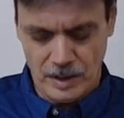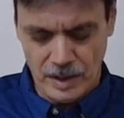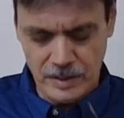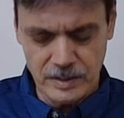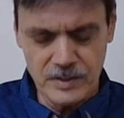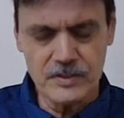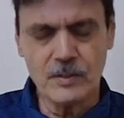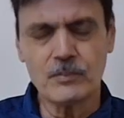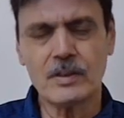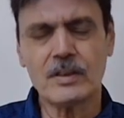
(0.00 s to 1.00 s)
And in this
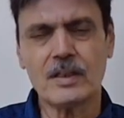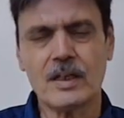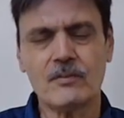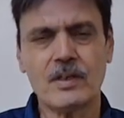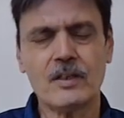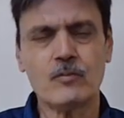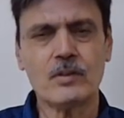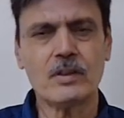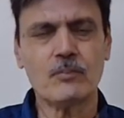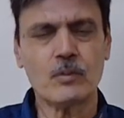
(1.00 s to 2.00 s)
chapter, I have dealt
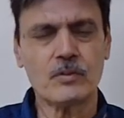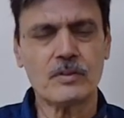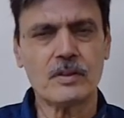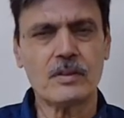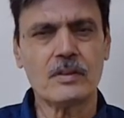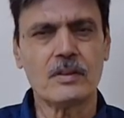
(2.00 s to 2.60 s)
with the procedure